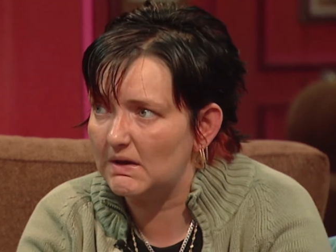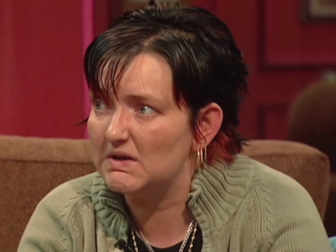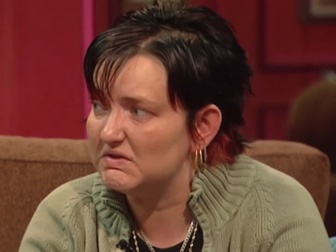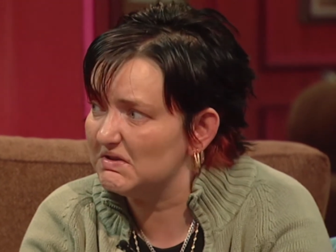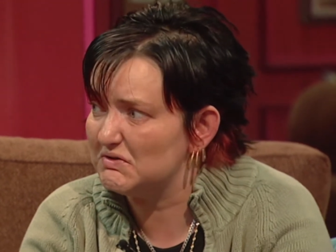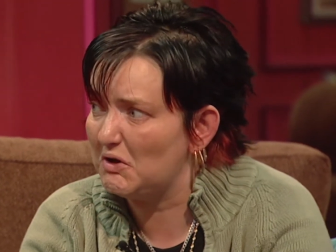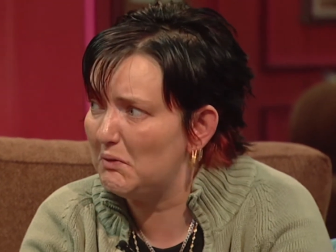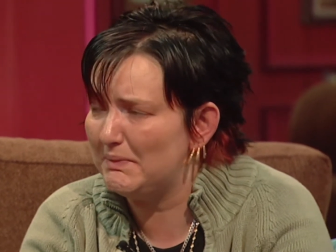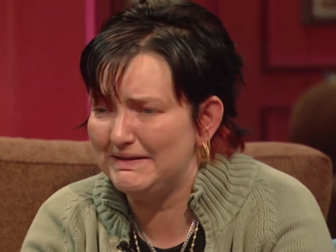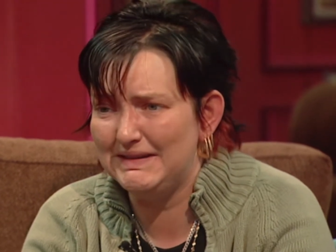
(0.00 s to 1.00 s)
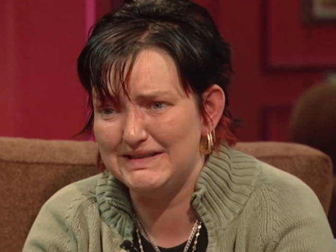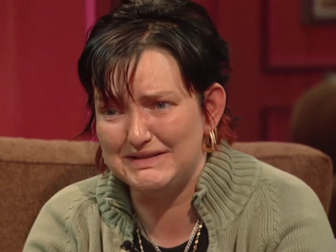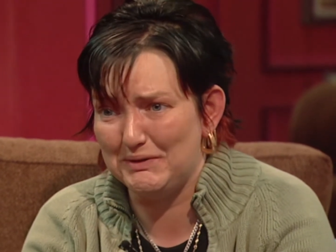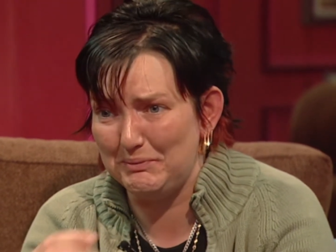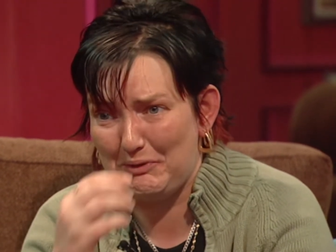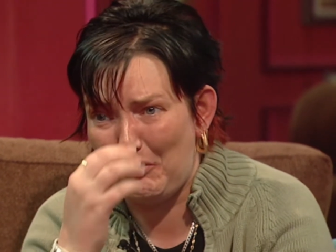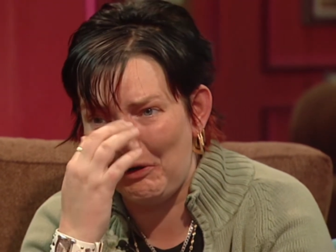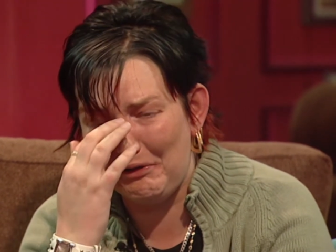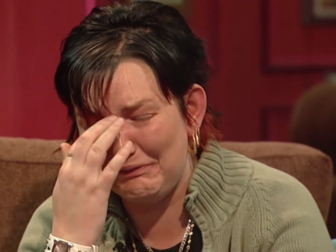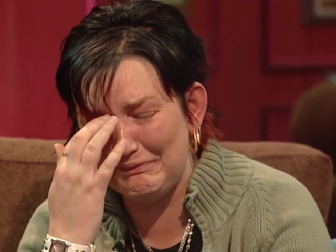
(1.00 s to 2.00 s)
Because there's all been this
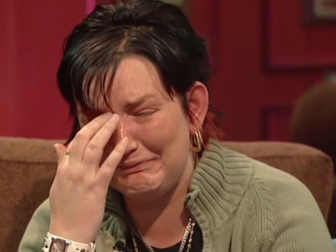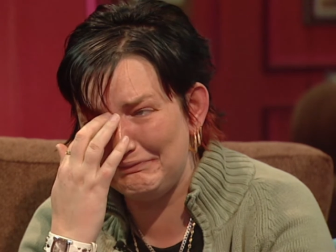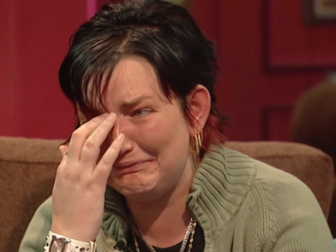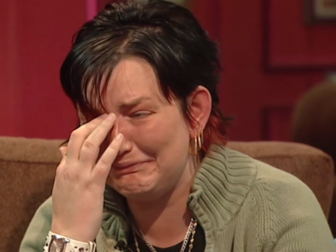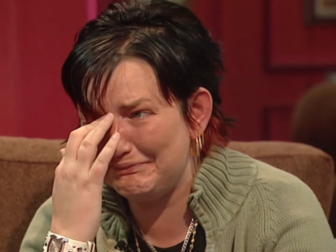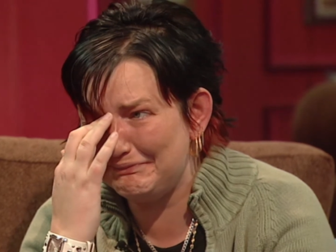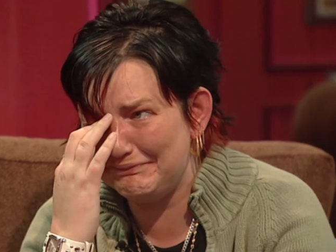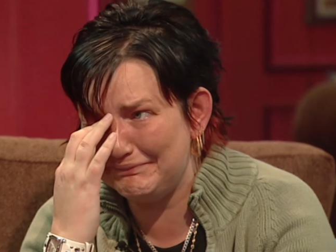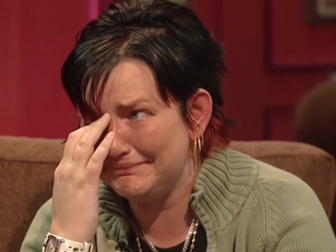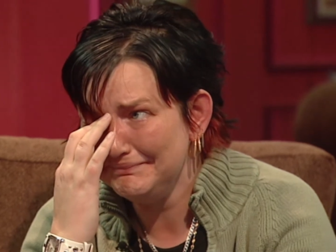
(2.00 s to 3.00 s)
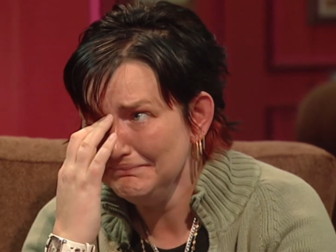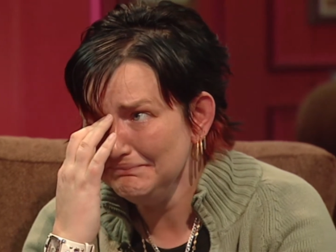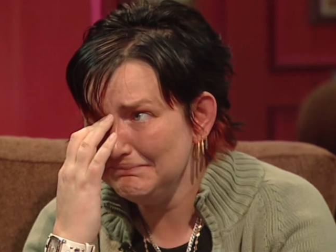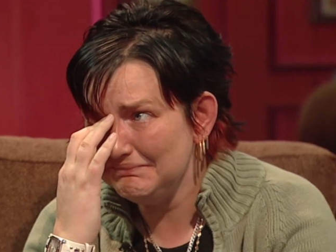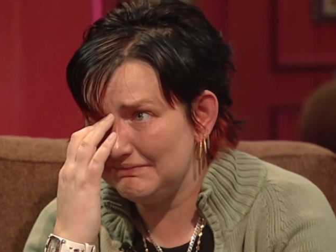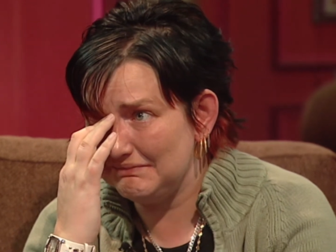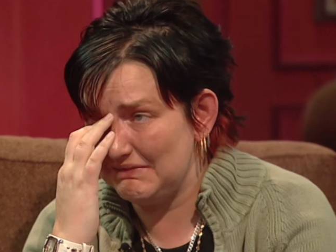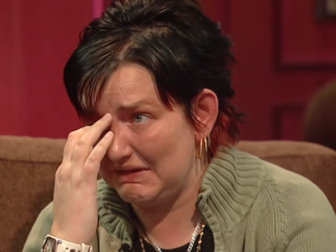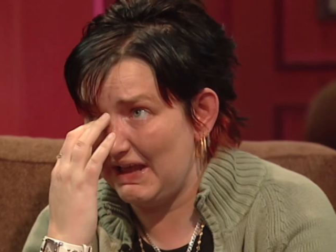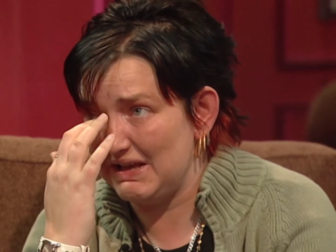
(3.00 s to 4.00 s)
support. Oh,
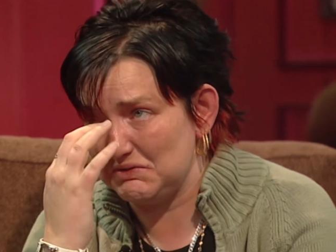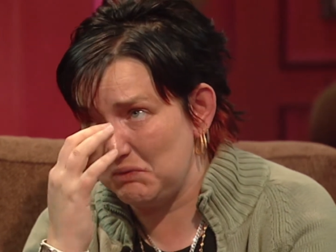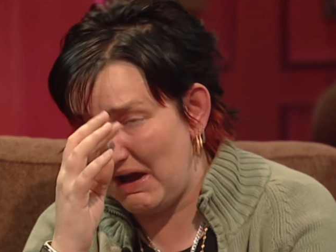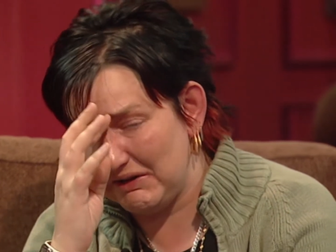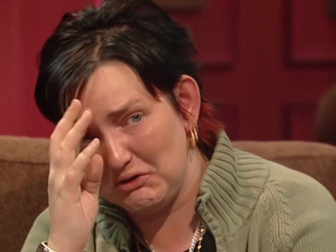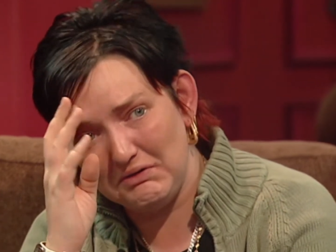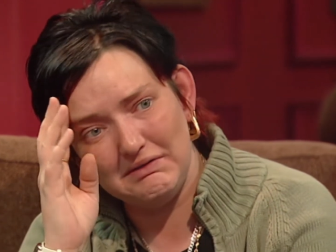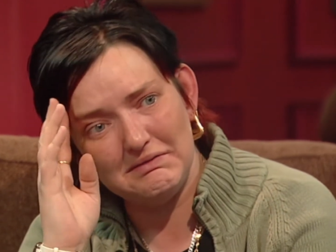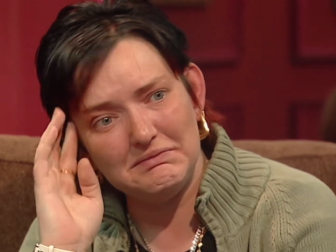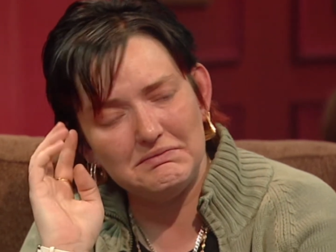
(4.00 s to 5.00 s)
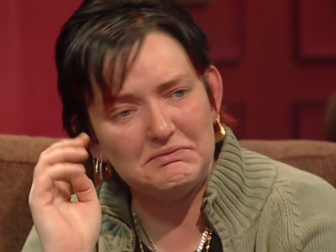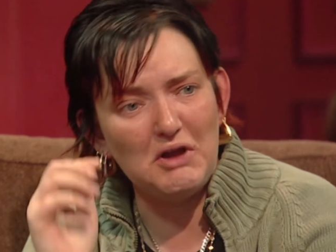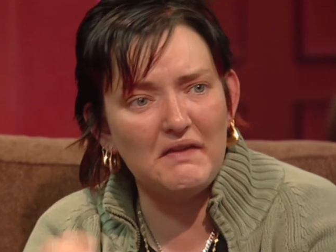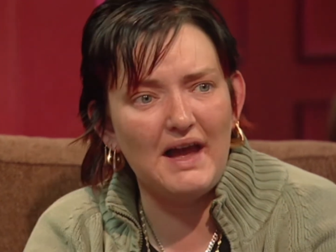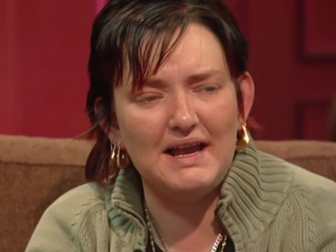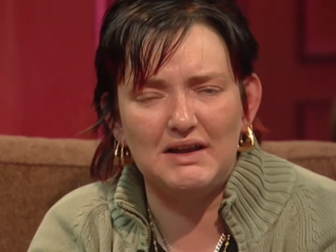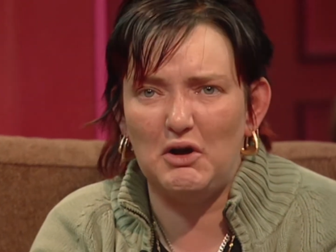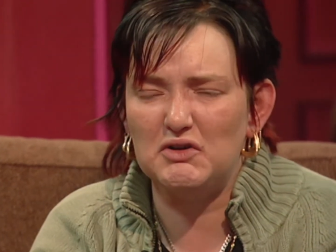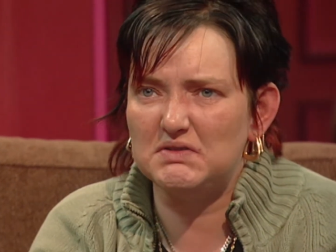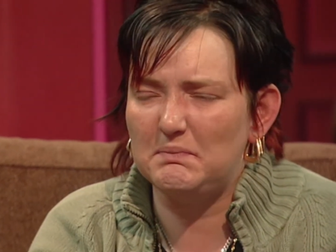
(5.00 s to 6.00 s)
and that's what I don't not that I ain't
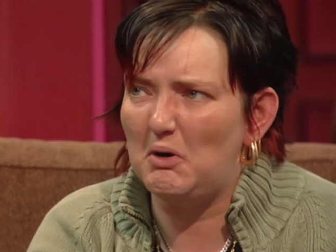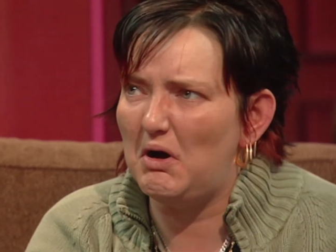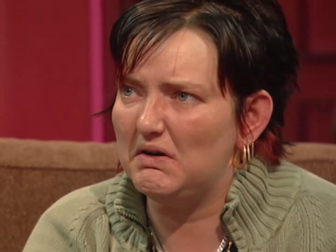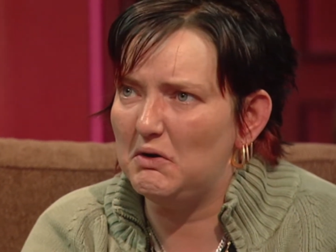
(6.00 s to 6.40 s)
got support at